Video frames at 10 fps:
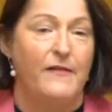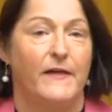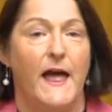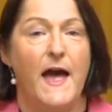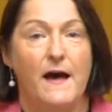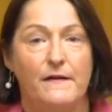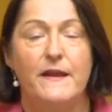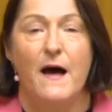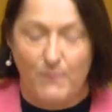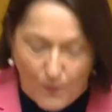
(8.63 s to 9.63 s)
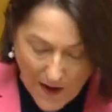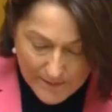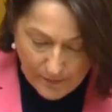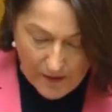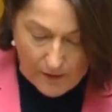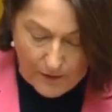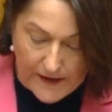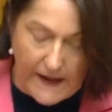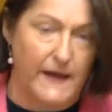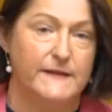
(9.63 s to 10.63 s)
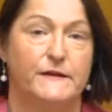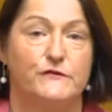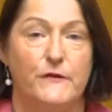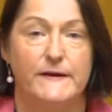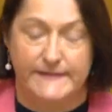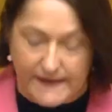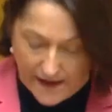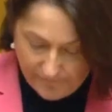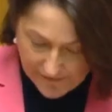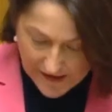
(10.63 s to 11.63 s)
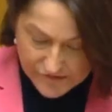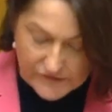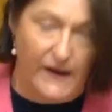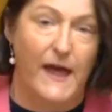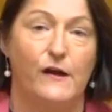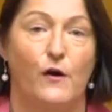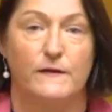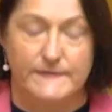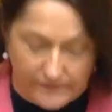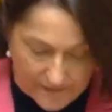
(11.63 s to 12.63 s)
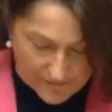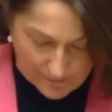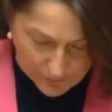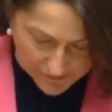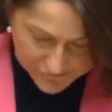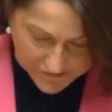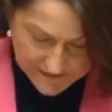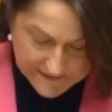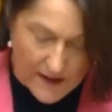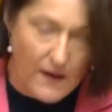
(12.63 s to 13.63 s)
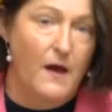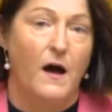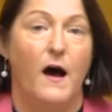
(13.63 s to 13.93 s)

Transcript: that our number one priority is addressing inflation and cost of living pressures. Mm-hmm.